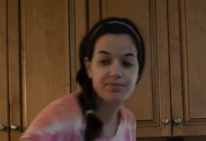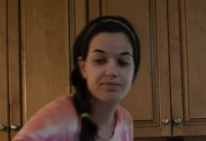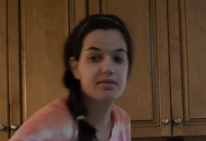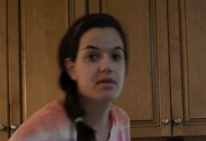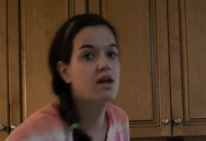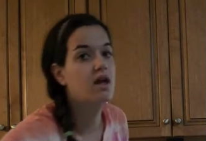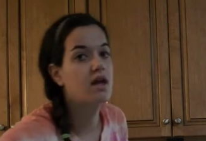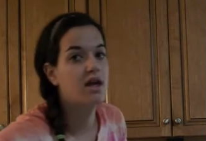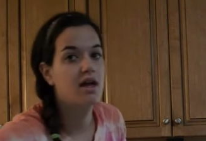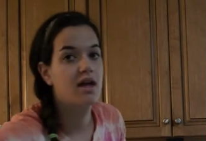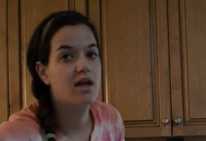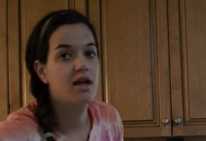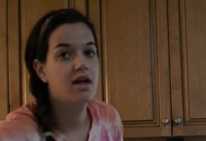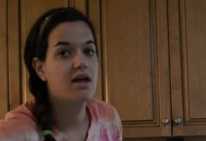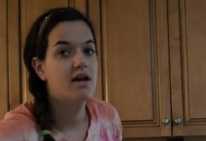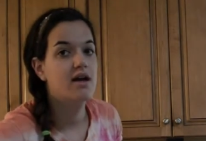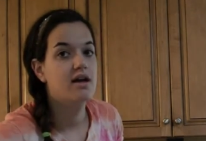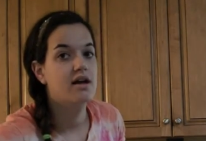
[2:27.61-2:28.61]

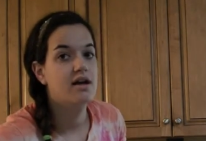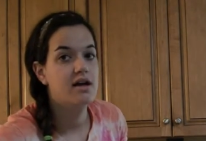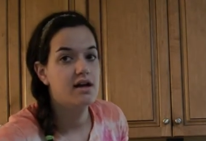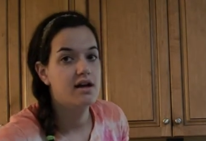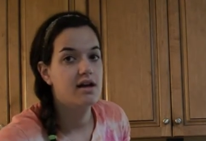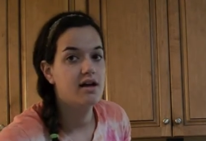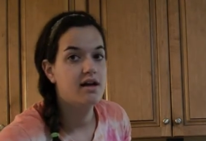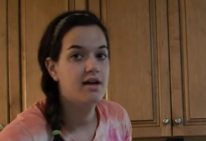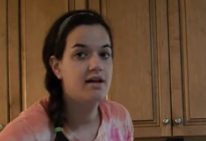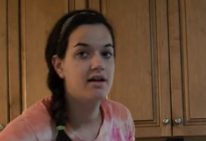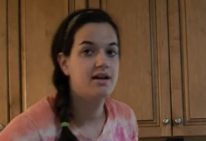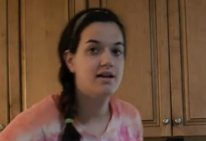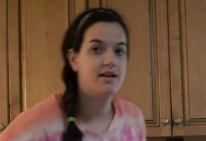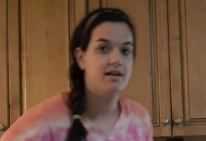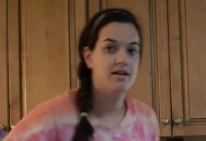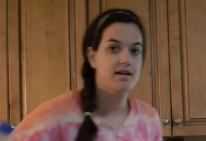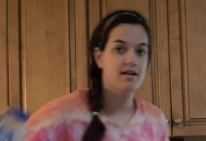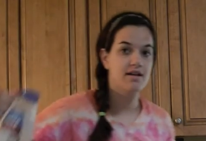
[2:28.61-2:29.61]

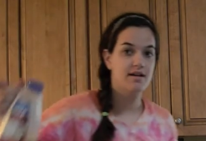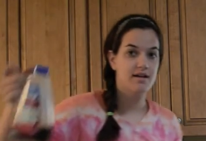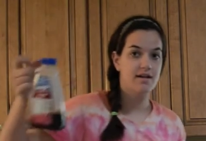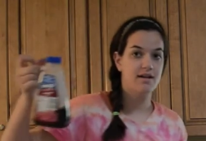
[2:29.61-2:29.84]
[no speech]